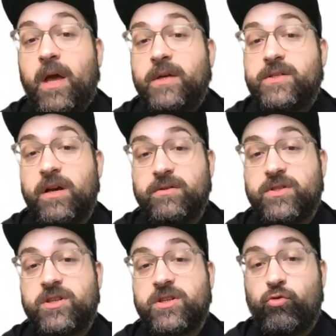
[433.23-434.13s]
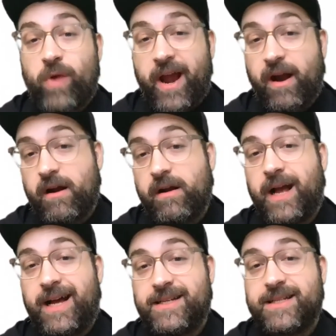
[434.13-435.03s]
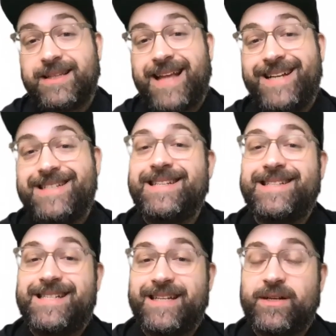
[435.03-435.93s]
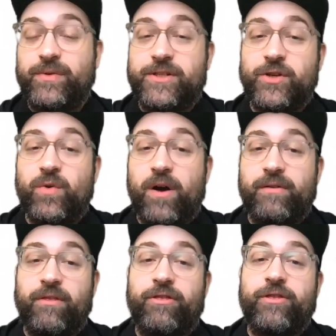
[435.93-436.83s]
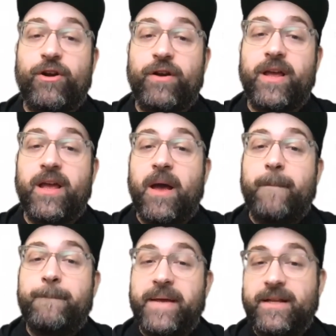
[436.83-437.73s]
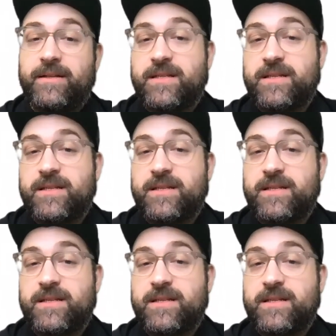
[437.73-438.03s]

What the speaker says: So SoRare has a license deal with 230 men's